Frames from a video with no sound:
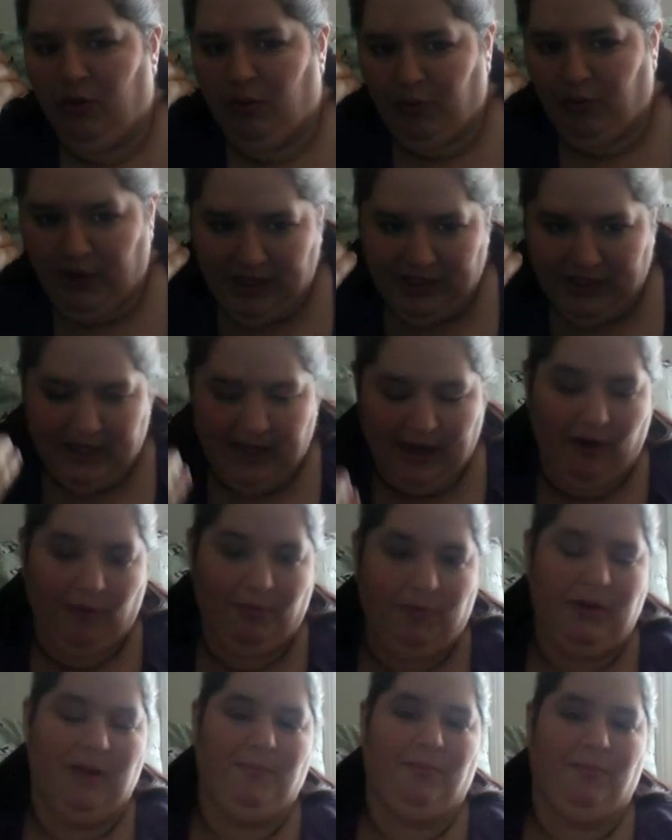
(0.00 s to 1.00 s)
retail
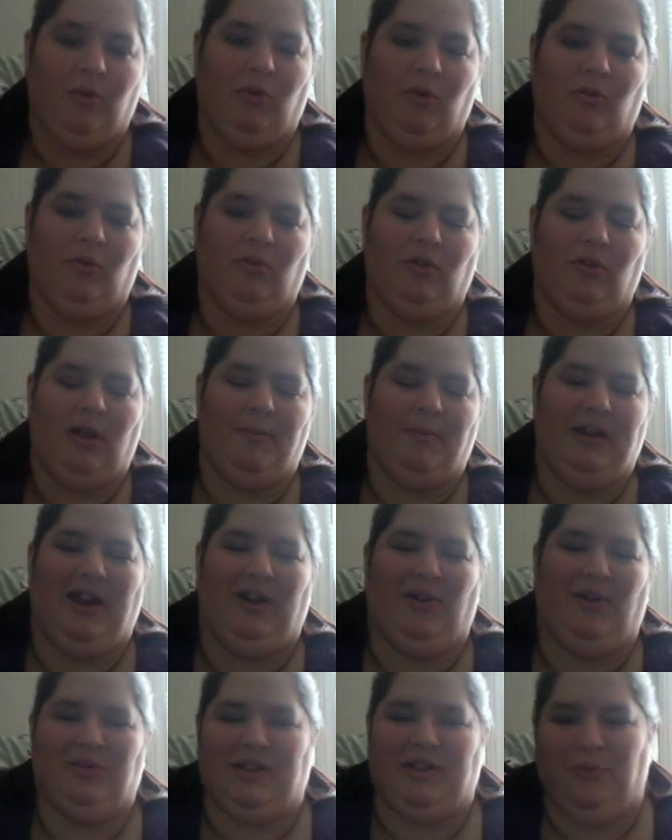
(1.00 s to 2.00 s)
people. I mean, I
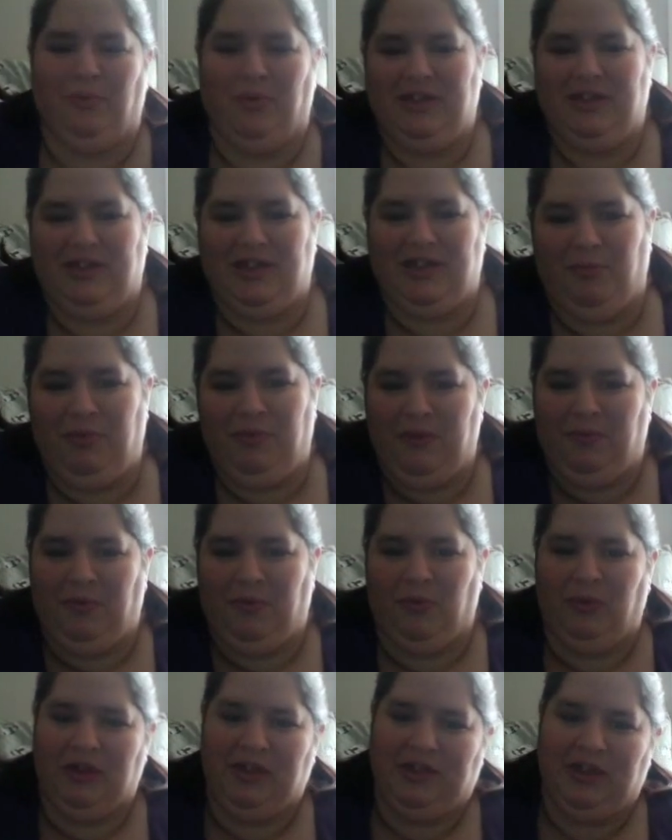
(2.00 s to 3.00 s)
don't say retail people,
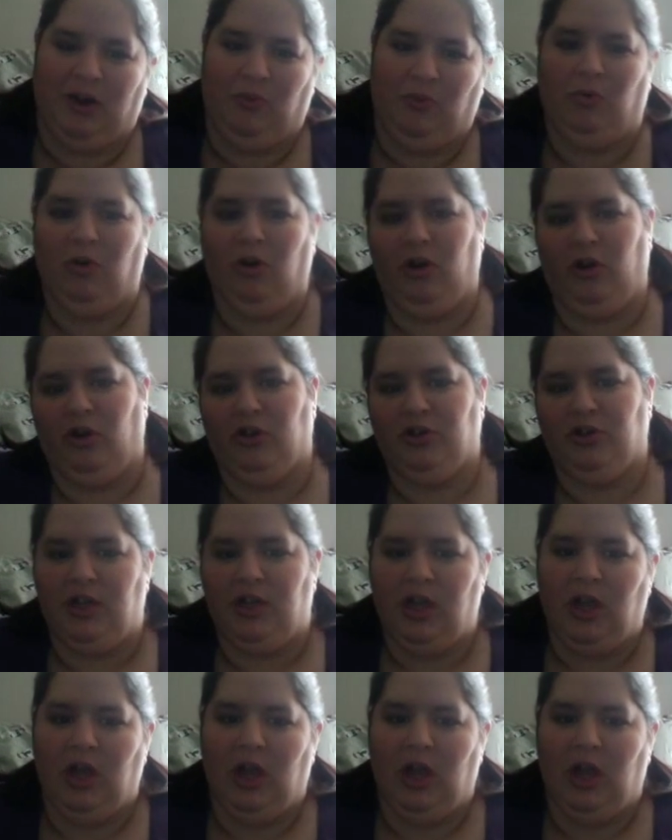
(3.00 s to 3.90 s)
retail workers.